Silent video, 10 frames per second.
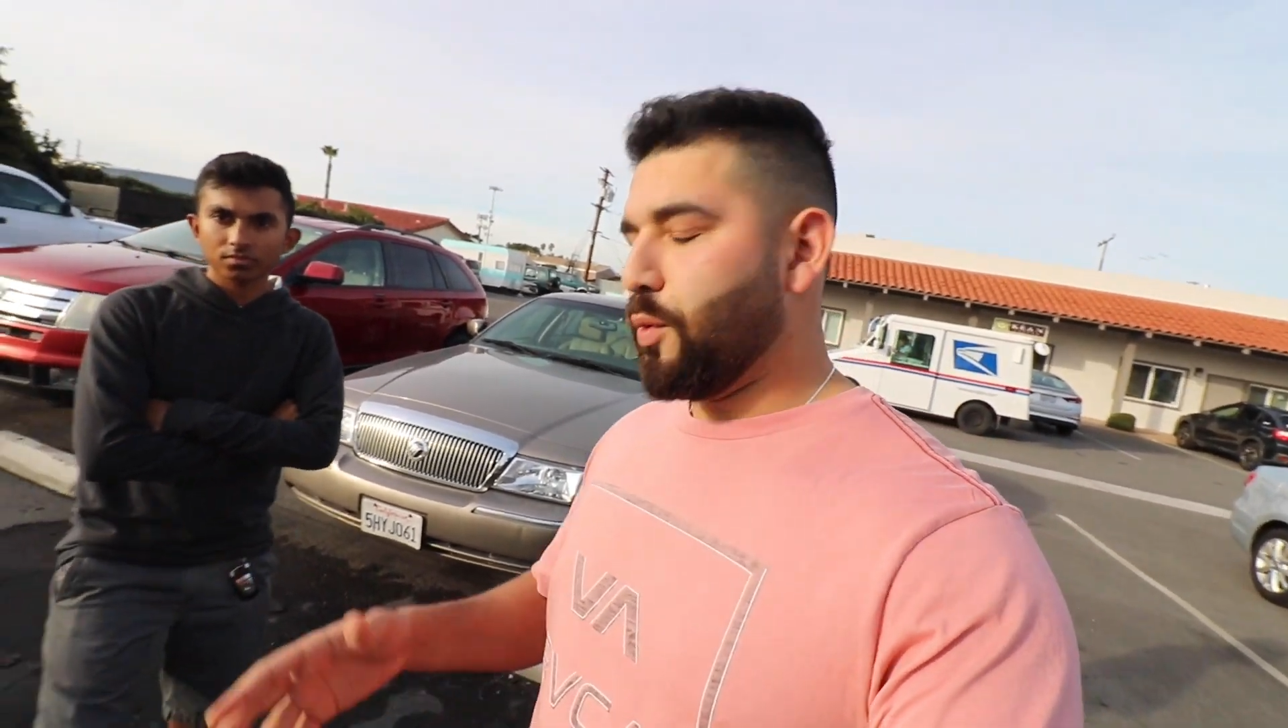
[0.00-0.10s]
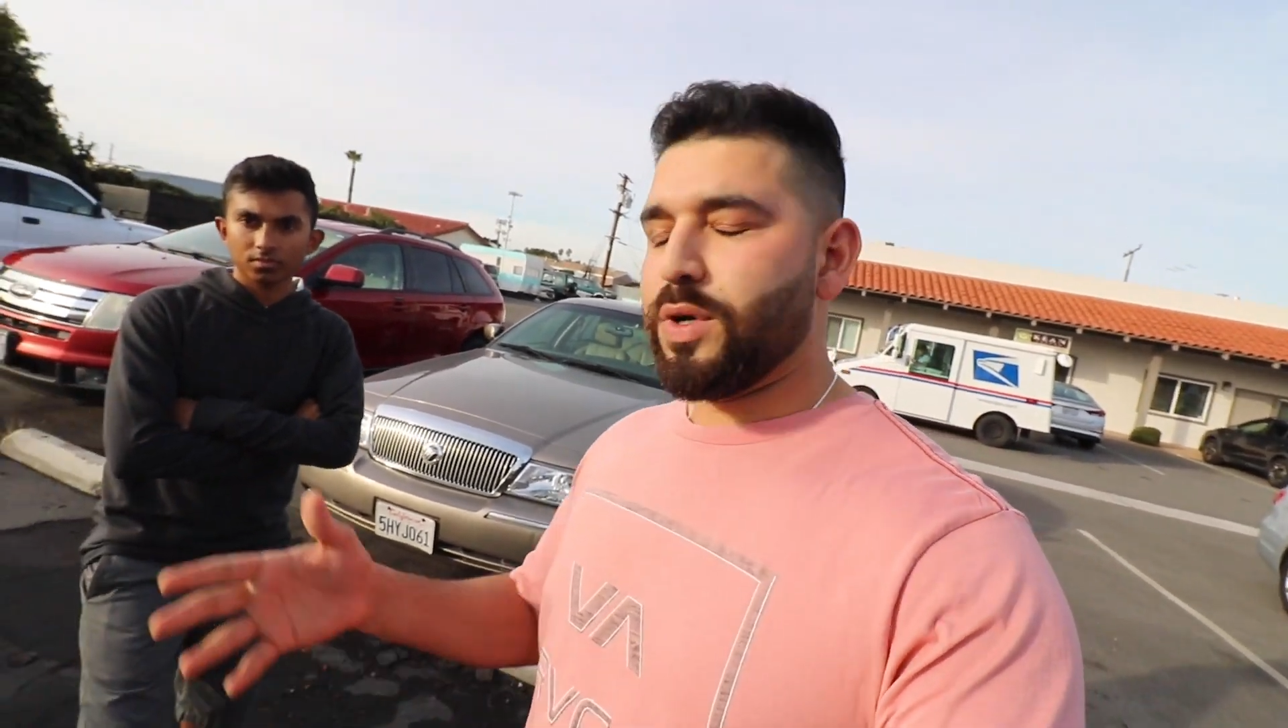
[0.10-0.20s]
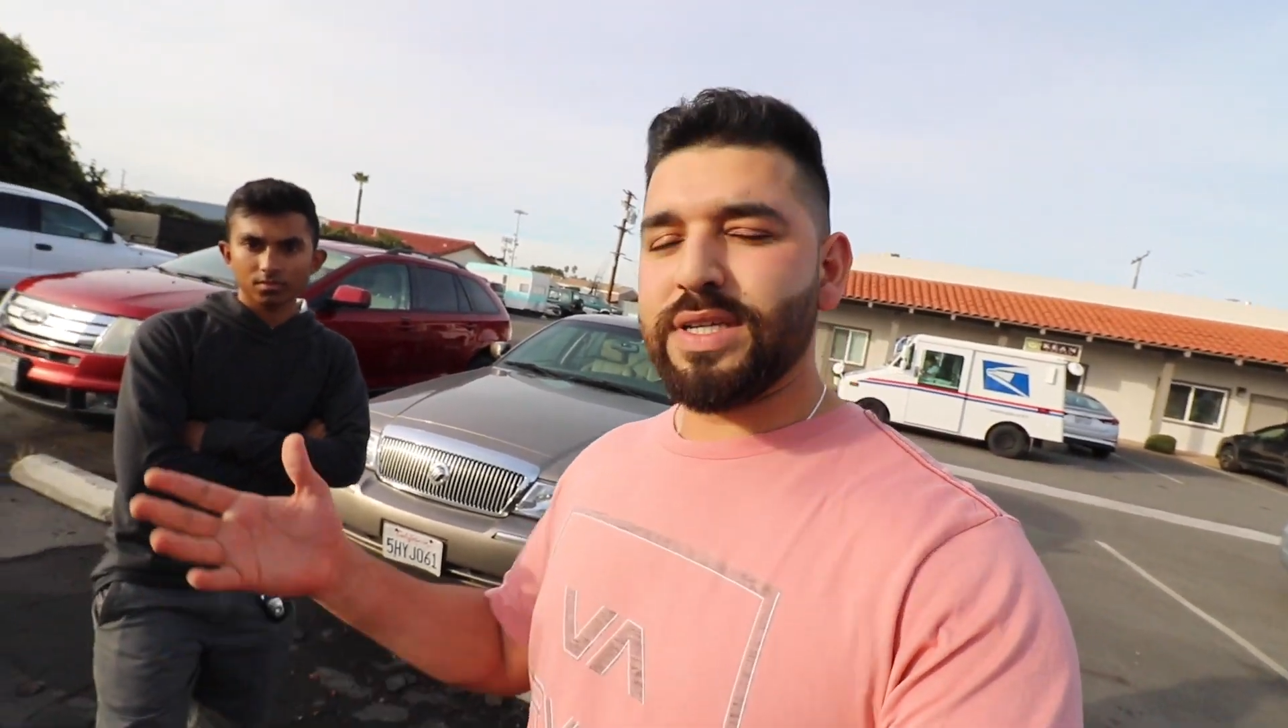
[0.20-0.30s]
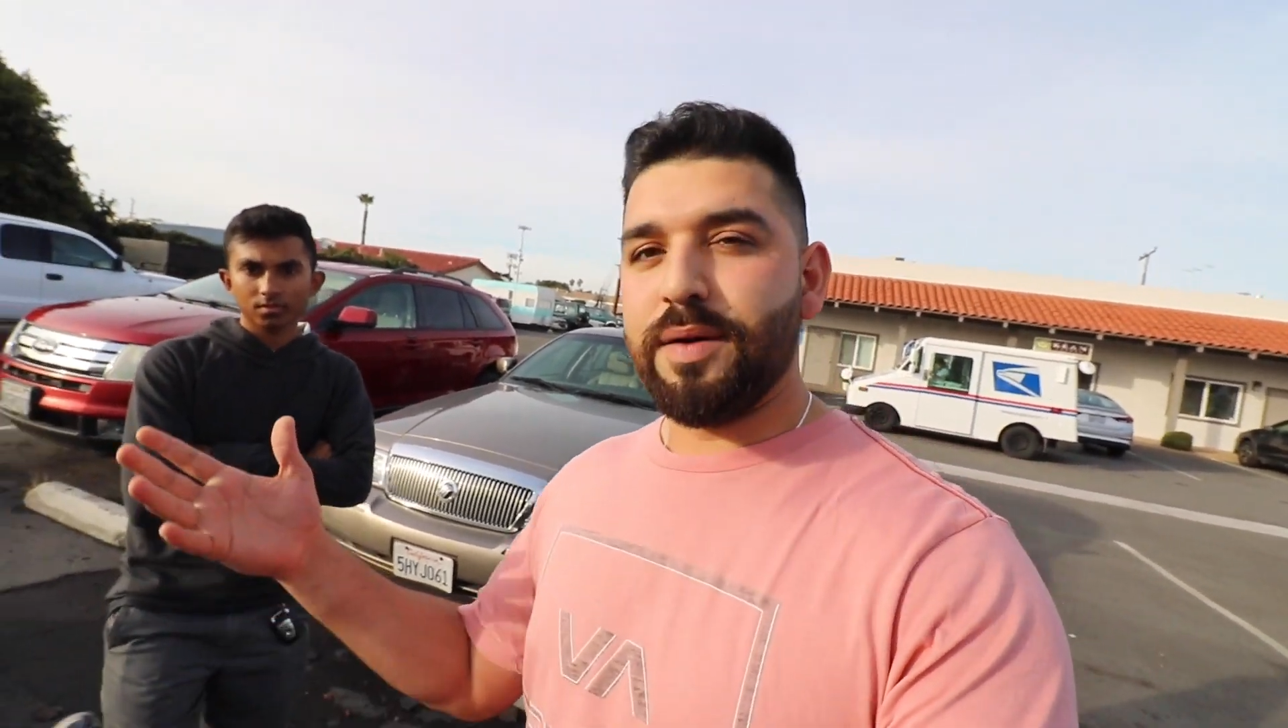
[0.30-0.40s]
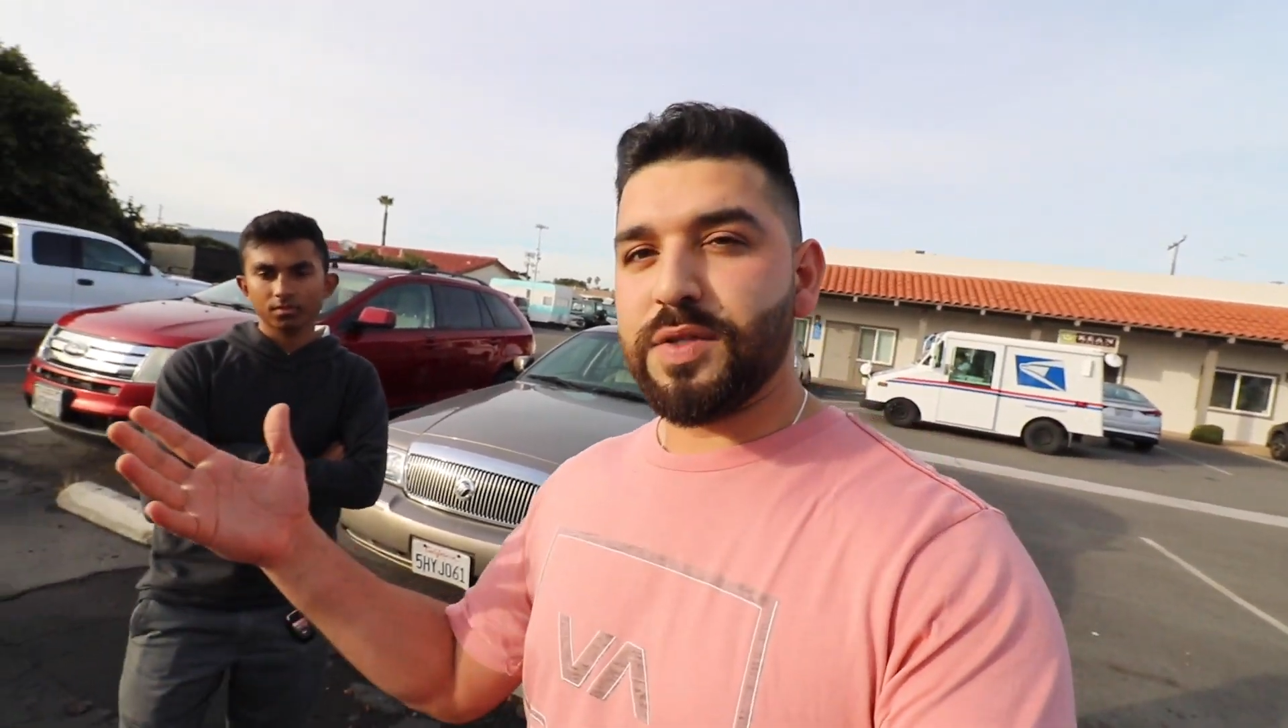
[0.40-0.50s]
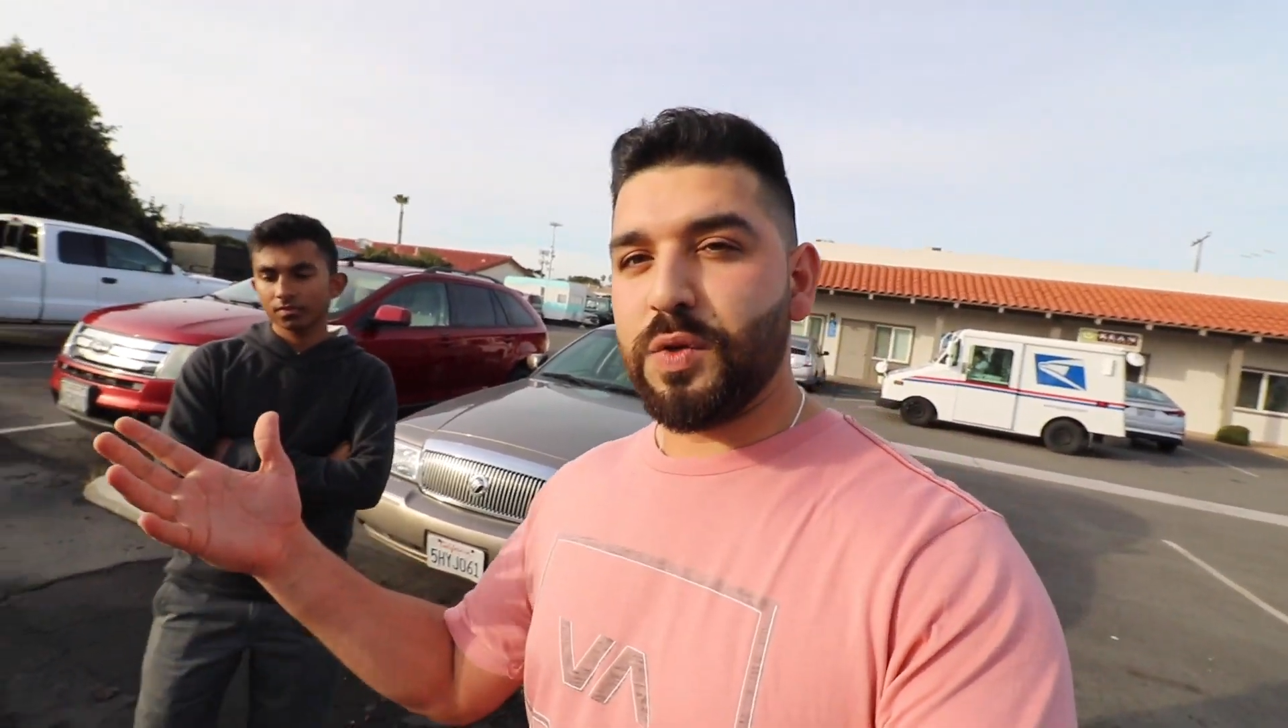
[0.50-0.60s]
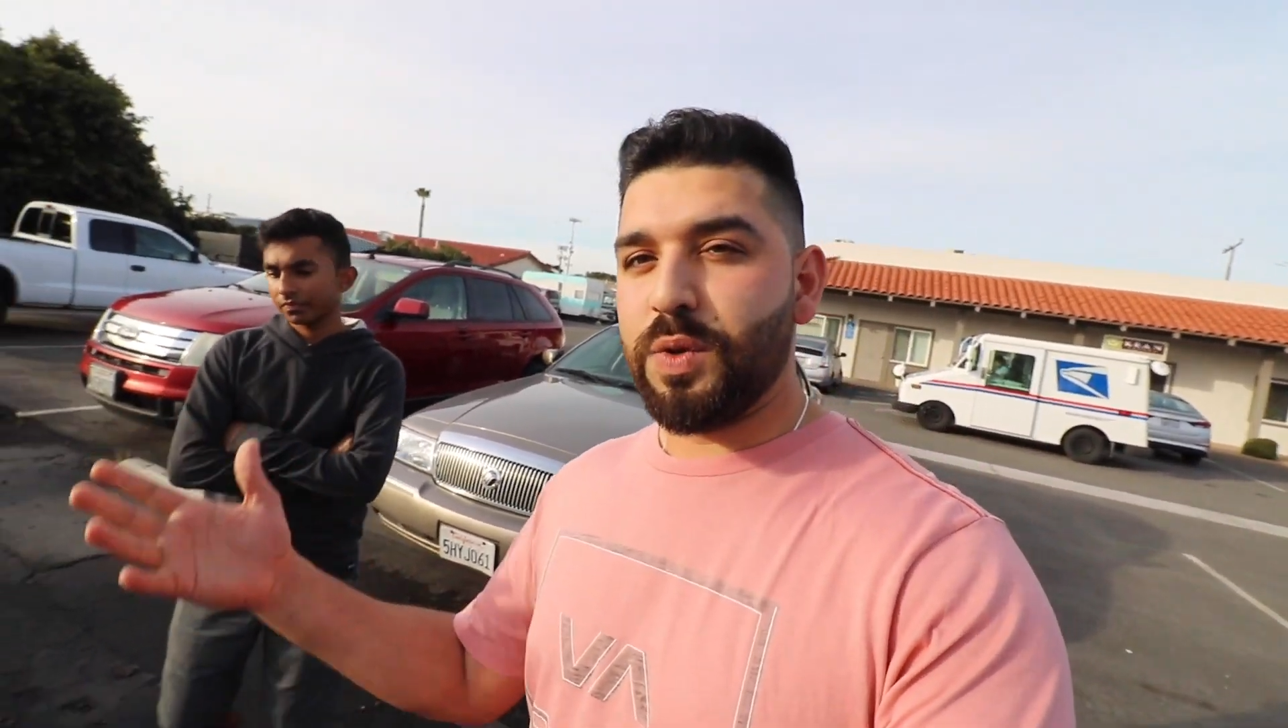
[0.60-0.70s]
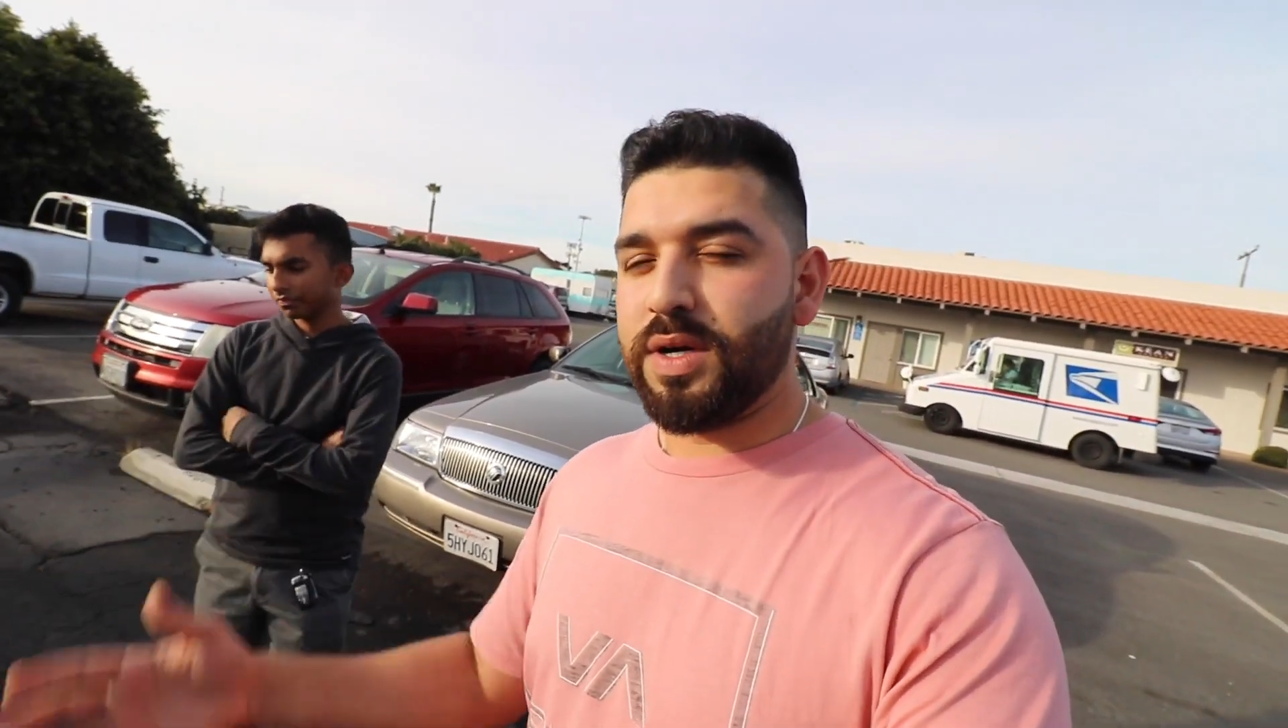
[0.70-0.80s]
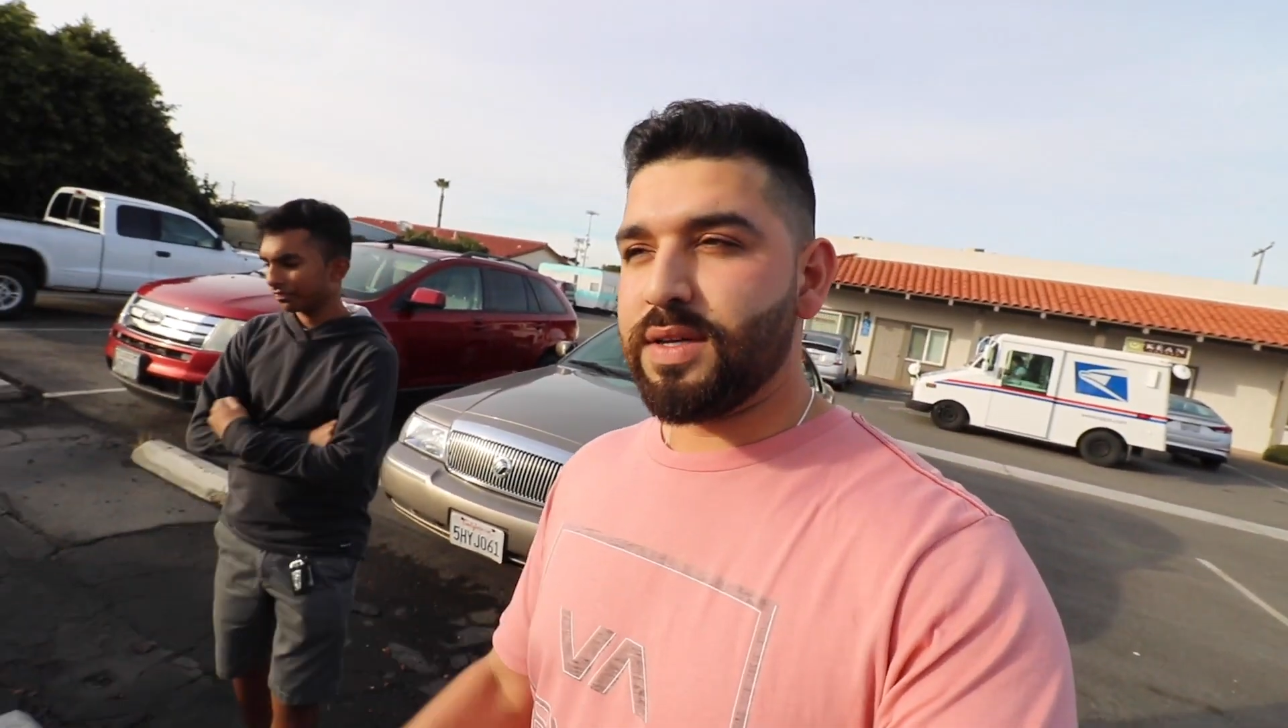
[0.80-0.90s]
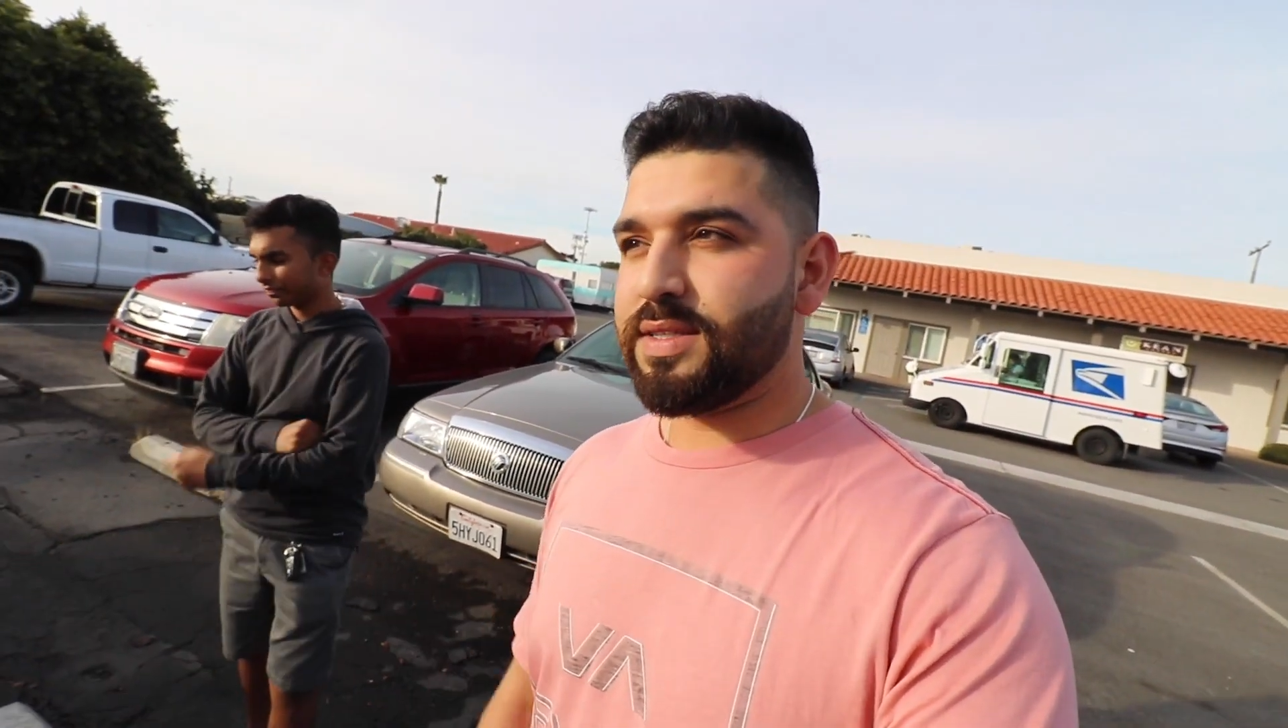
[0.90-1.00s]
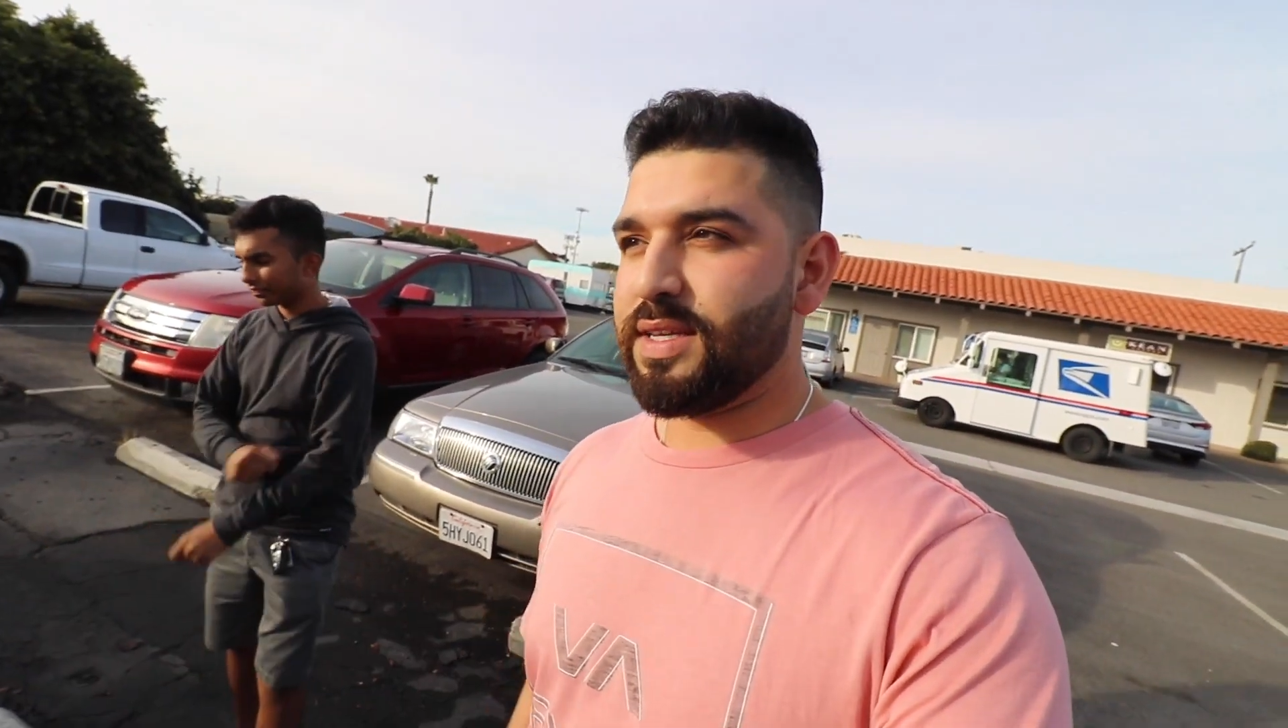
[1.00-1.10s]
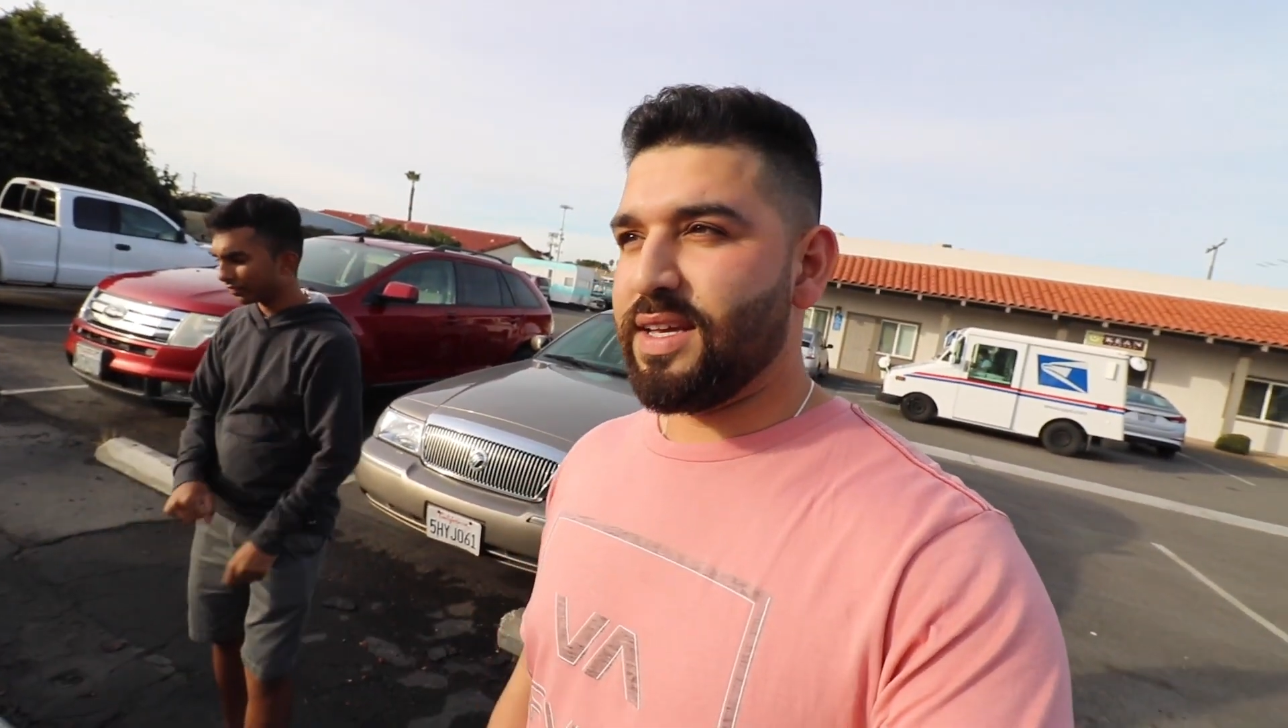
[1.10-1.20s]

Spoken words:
worst comes to worst,